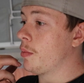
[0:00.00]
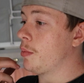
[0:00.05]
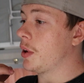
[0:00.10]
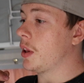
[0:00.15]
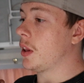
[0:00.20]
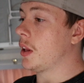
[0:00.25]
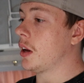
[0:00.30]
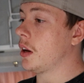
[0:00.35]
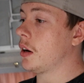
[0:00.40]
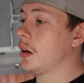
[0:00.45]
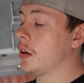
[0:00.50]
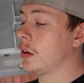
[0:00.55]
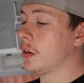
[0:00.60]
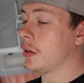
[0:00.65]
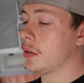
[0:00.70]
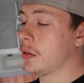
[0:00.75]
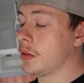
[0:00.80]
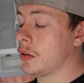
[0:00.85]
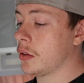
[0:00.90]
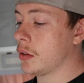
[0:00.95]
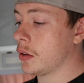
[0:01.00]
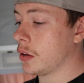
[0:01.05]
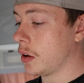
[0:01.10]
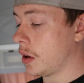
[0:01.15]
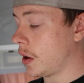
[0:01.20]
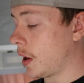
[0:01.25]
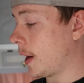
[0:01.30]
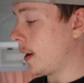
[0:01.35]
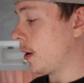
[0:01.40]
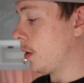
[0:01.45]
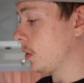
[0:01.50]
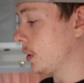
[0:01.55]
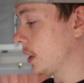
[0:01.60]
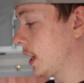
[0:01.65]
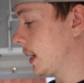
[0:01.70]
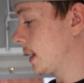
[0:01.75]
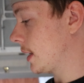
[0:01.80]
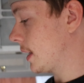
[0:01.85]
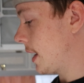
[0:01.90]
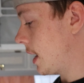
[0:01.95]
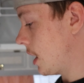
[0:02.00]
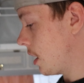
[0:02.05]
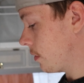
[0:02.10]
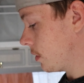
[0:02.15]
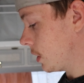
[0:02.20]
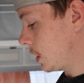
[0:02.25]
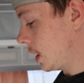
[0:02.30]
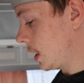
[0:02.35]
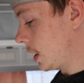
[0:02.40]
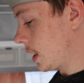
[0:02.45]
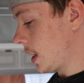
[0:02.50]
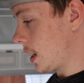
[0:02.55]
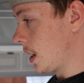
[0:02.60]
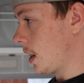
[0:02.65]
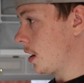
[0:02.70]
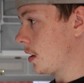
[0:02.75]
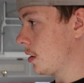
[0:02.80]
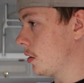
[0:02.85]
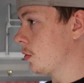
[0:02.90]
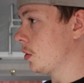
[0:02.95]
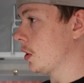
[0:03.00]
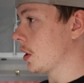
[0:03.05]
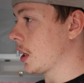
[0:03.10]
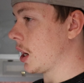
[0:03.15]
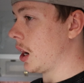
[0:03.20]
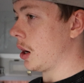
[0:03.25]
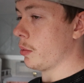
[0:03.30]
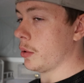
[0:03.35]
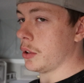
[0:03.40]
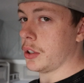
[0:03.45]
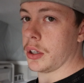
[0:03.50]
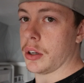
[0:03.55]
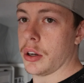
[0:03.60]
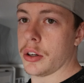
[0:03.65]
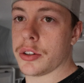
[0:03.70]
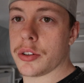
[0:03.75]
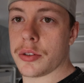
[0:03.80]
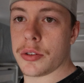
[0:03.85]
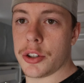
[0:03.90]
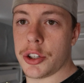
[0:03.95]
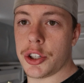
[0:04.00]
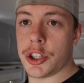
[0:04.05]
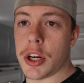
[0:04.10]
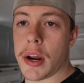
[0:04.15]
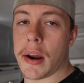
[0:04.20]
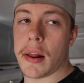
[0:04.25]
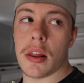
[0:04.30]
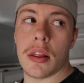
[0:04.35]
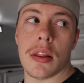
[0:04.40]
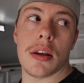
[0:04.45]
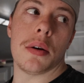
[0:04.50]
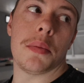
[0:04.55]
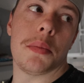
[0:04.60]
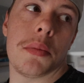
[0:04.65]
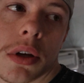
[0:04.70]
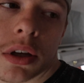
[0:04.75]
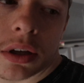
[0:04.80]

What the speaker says: But then I'll like get everything out. All the cupboards have got shit in them.